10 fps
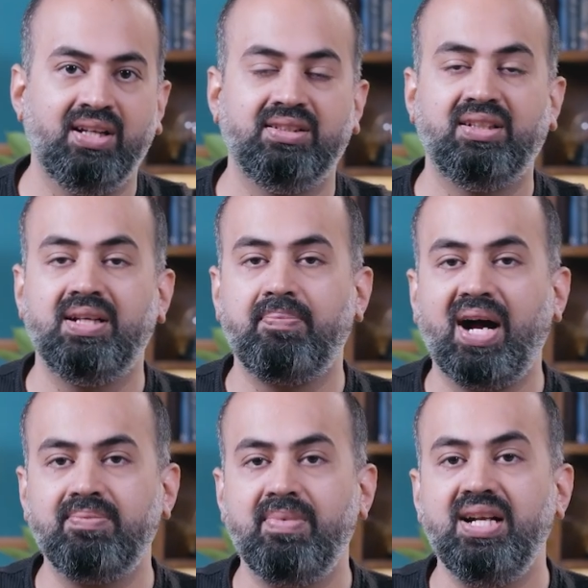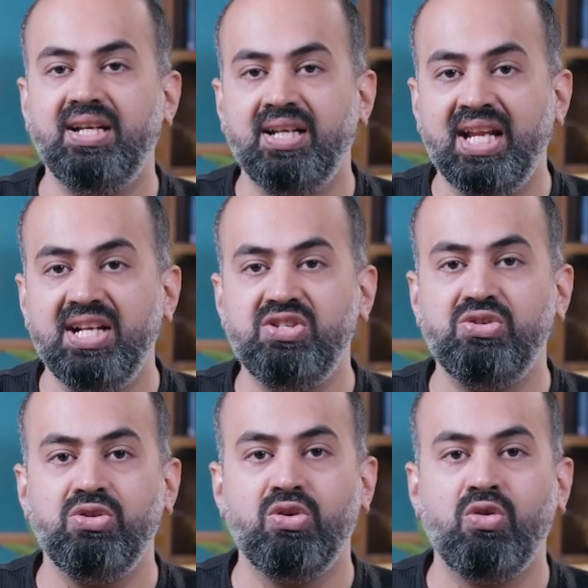The department needs
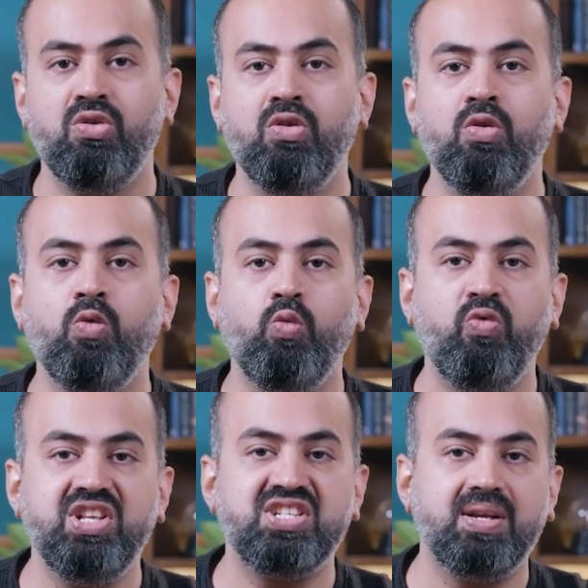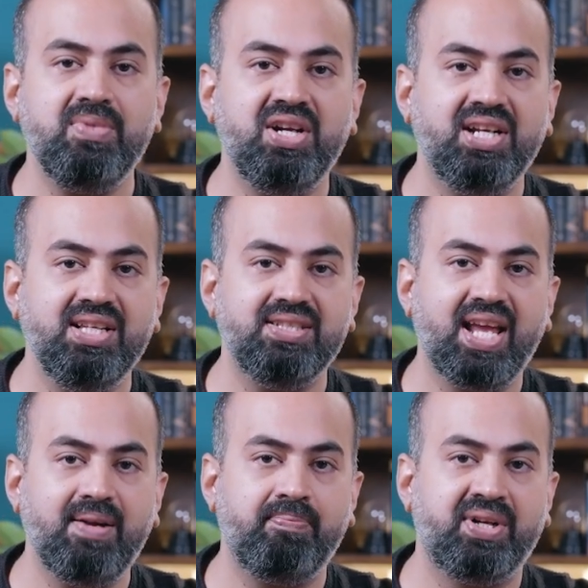to know which communities
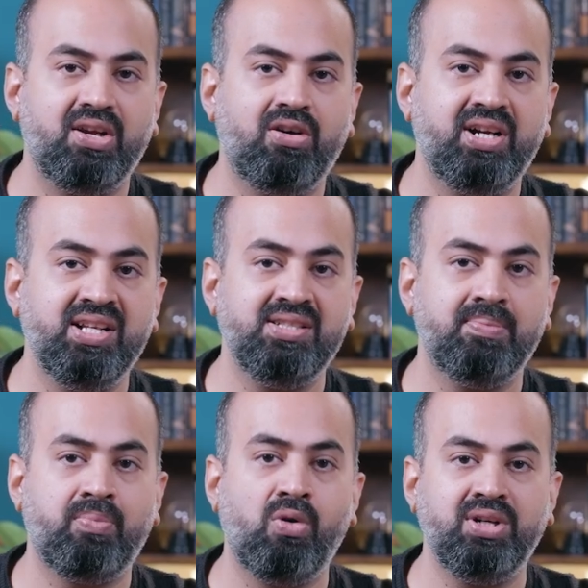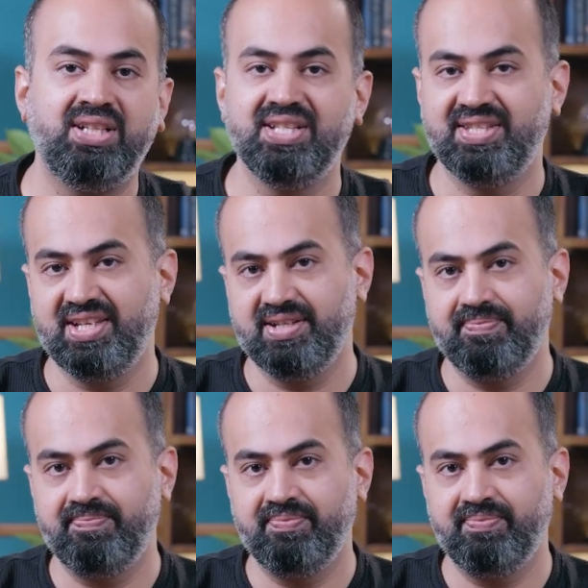get priority support this year.